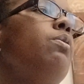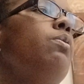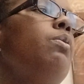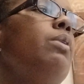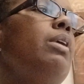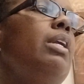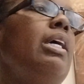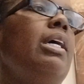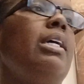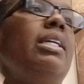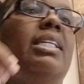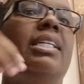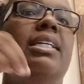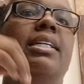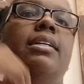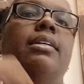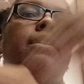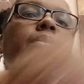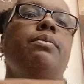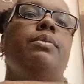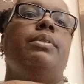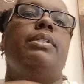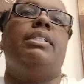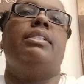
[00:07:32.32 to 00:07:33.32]
what I
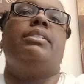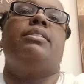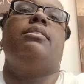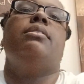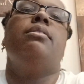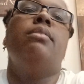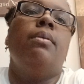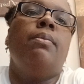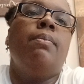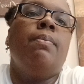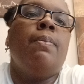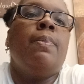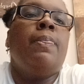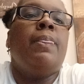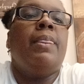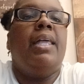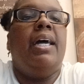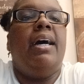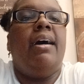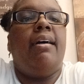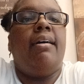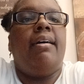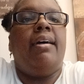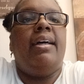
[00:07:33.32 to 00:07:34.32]
did was
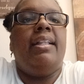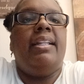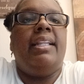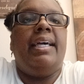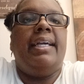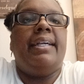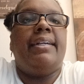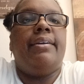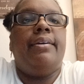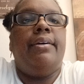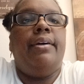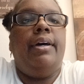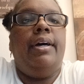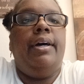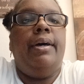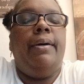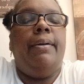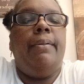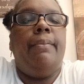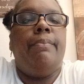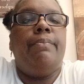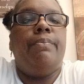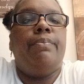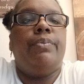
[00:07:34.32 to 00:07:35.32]
I got like
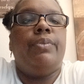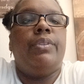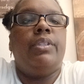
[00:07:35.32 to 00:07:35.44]
a